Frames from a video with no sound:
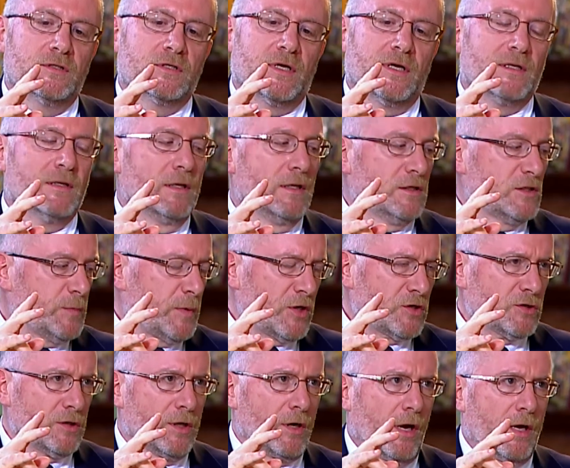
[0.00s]
get, and
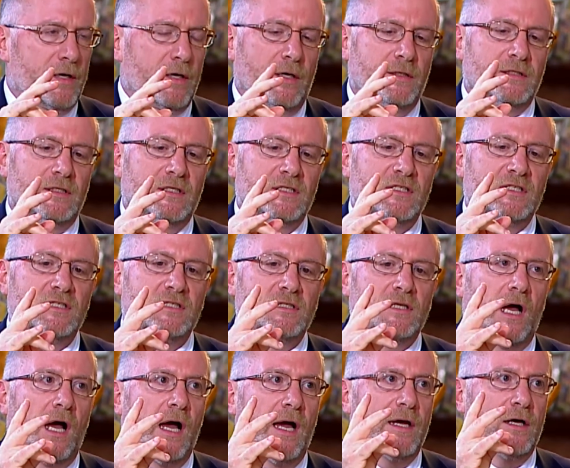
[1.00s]
especially in icons, it
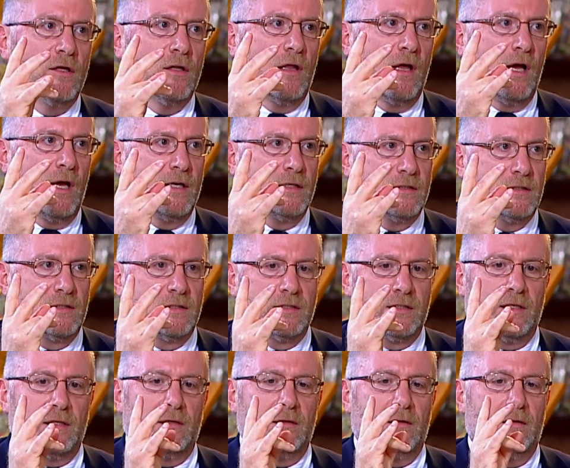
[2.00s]
stylizes
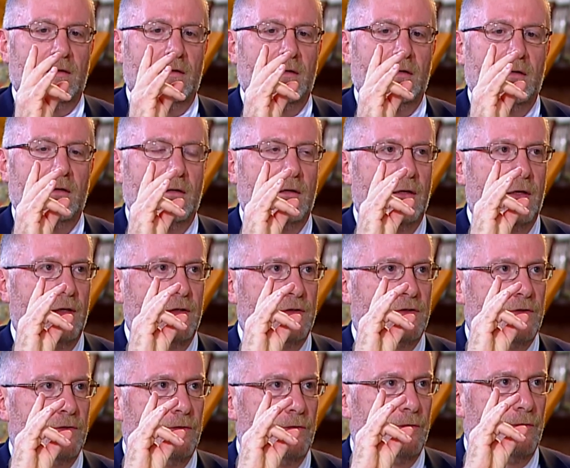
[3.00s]
it
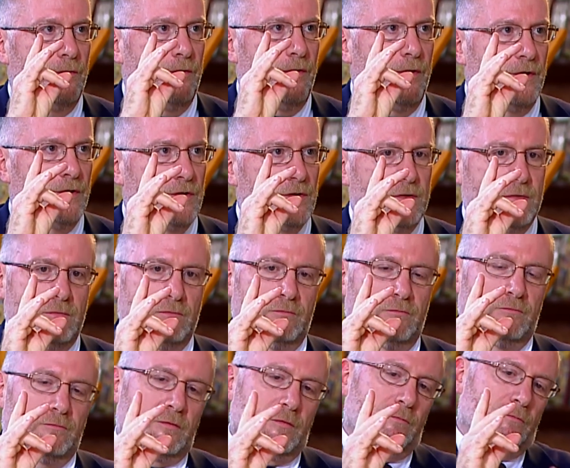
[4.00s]
into this
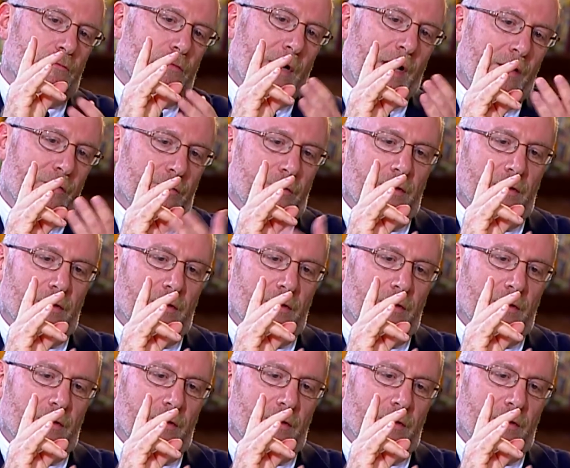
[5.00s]
rather